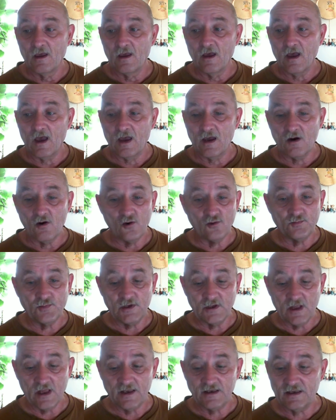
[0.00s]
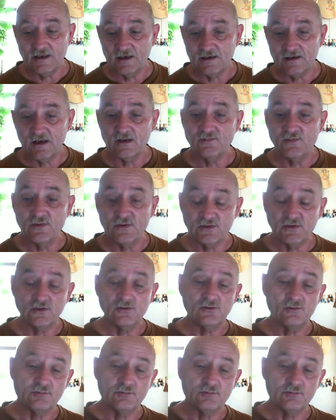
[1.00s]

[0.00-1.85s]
I hope you like it. If you do,